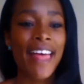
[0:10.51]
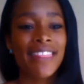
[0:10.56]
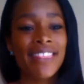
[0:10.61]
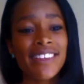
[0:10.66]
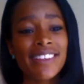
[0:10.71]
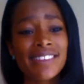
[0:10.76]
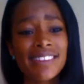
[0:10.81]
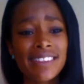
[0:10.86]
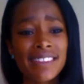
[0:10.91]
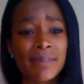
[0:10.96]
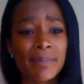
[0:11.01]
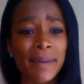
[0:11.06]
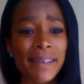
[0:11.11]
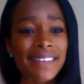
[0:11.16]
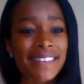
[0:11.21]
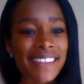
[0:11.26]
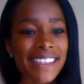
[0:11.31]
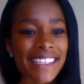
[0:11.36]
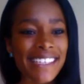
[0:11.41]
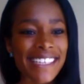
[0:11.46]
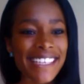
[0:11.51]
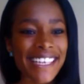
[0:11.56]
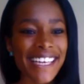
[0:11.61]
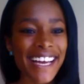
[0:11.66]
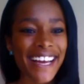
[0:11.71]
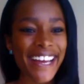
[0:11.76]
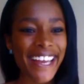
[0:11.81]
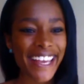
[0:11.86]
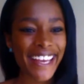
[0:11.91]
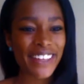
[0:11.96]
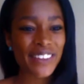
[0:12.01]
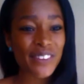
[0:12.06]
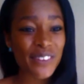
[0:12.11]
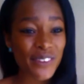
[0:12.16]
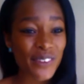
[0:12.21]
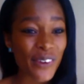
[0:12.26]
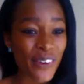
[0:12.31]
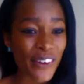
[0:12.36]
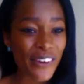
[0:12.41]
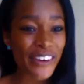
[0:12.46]
This is basically a hair
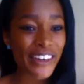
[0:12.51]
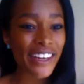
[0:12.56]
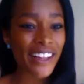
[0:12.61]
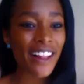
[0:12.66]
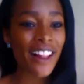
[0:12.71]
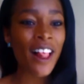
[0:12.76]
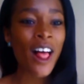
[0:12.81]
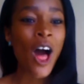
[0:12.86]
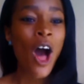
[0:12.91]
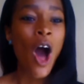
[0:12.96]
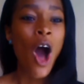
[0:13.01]
tutorial